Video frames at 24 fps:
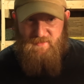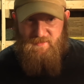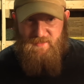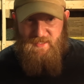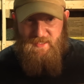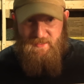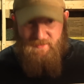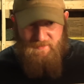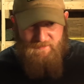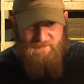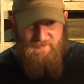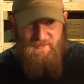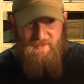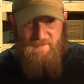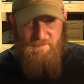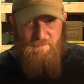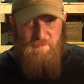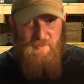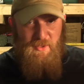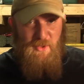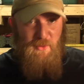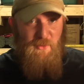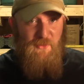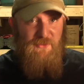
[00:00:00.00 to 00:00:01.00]
That is a
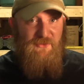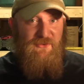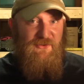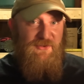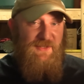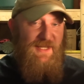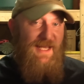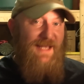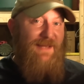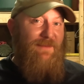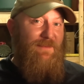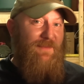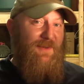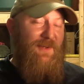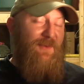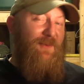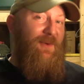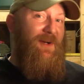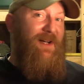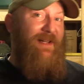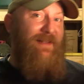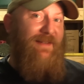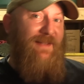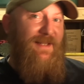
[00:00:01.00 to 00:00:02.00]
bold statement
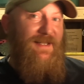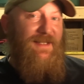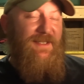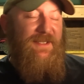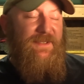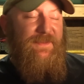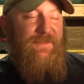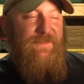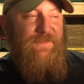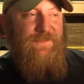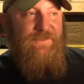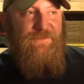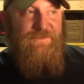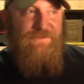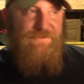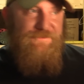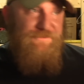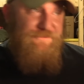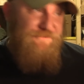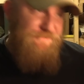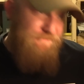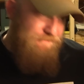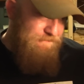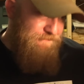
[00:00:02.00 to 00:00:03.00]
right there.
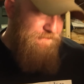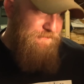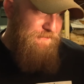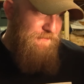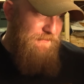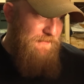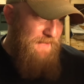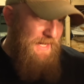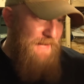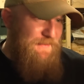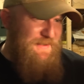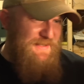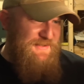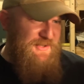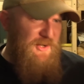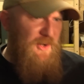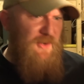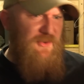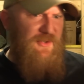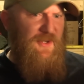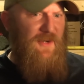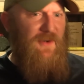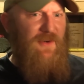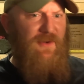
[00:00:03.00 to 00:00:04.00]
I mean, it's
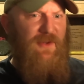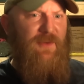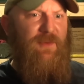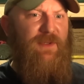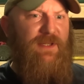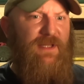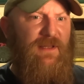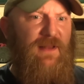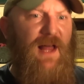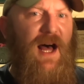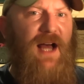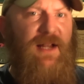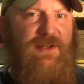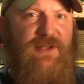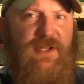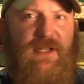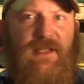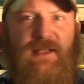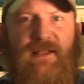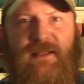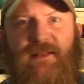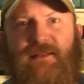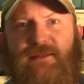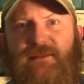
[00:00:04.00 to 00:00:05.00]
hard to argue with the
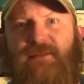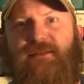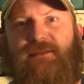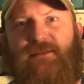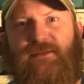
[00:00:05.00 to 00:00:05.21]
logic.